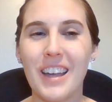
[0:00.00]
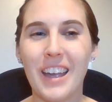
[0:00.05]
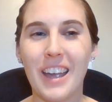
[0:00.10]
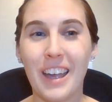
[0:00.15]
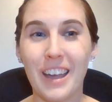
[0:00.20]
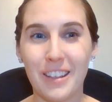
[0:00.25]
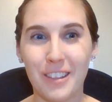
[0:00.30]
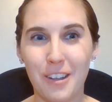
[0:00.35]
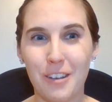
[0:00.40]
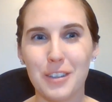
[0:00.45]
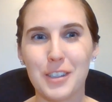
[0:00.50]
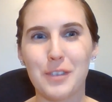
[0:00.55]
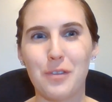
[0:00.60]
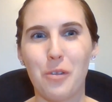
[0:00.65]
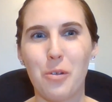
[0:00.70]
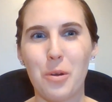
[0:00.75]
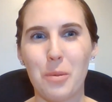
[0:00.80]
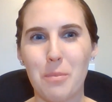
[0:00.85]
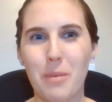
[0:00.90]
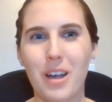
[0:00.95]
And those
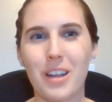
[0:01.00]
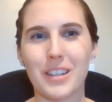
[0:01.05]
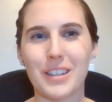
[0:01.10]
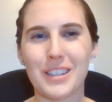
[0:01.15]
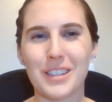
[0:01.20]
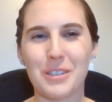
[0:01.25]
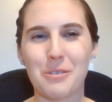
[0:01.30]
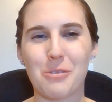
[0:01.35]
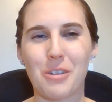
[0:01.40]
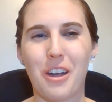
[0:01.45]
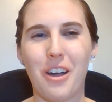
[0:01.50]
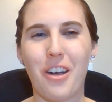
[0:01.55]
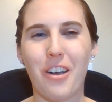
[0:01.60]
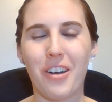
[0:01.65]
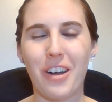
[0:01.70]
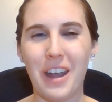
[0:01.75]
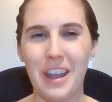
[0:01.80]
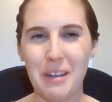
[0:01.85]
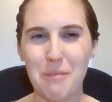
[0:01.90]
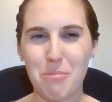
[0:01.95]
4 months are
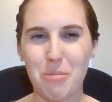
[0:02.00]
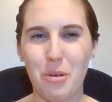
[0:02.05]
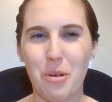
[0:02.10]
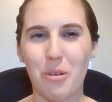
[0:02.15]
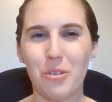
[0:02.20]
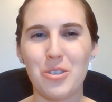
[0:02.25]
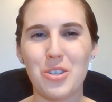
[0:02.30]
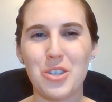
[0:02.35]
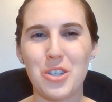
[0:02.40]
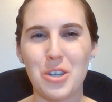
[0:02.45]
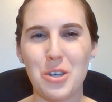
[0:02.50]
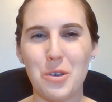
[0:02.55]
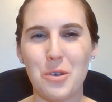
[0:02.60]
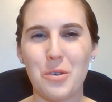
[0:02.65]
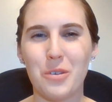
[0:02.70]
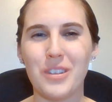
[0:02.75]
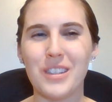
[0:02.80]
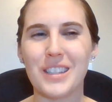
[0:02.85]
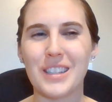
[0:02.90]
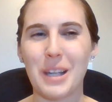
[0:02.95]
April,
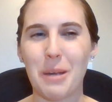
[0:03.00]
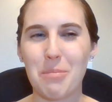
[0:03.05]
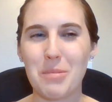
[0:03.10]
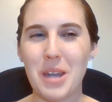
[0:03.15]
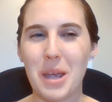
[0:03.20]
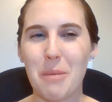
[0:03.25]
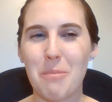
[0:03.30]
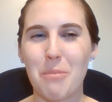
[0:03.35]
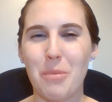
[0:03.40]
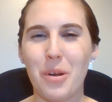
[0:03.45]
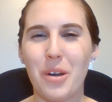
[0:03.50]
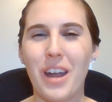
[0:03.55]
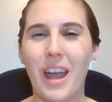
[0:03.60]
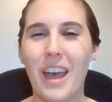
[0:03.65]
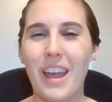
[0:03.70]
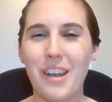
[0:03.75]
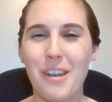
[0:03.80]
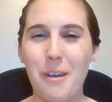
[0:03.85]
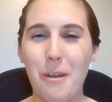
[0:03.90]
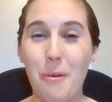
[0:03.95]
June, September,
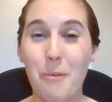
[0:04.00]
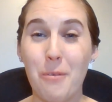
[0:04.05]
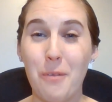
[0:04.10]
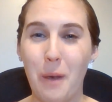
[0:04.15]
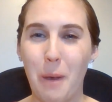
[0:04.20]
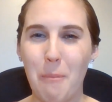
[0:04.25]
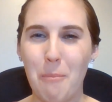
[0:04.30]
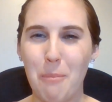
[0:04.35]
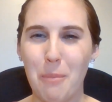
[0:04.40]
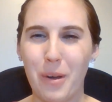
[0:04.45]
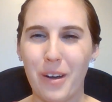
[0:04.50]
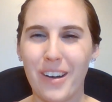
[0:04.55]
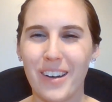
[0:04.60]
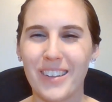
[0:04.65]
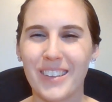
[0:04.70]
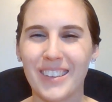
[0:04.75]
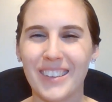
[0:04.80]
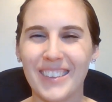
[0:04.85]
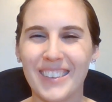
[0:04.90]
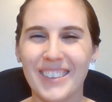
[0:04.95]
and November.